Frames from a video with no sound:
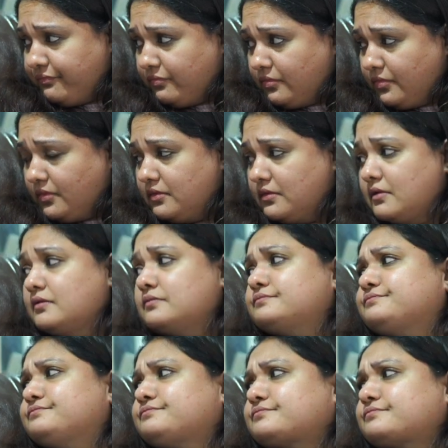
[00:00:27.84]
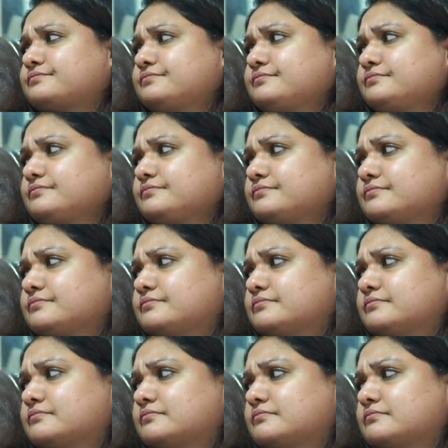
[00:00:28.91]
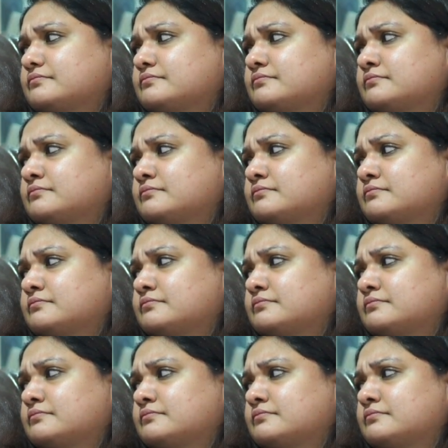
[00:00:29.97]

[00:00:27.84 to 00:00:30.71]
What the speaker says: This person isn't speaking.